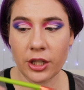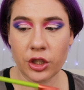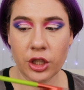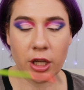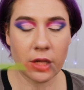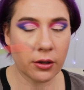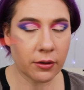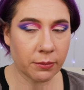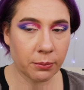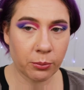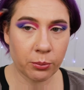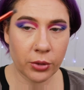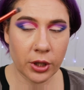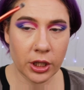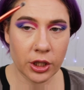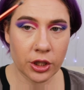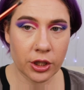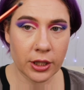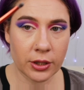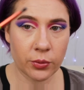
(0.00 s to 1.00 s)
shader
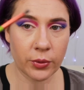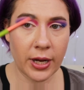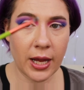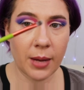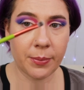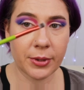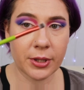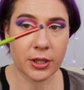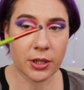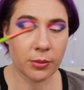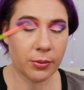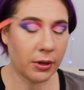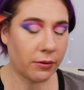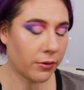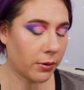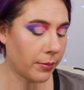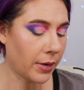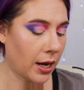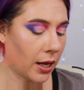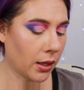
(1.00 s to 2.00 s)
brush. This one happens to be
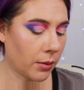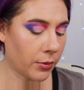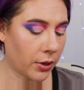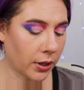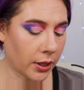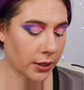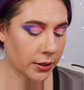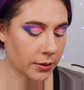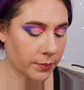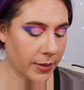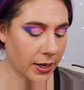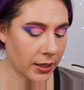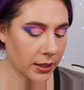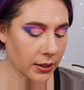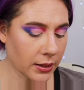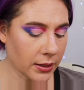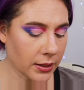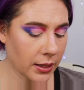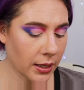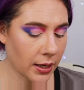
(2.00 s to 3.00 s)
from Alamar
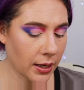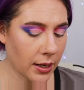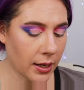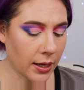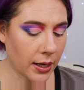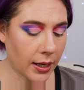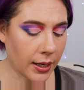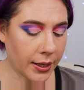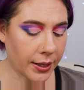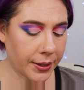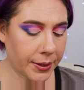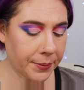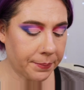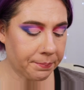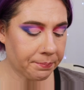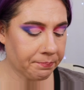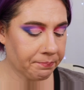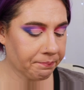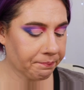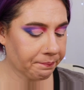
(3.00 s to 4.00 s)
Cosmetics.
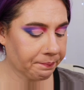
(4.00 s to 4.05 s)
And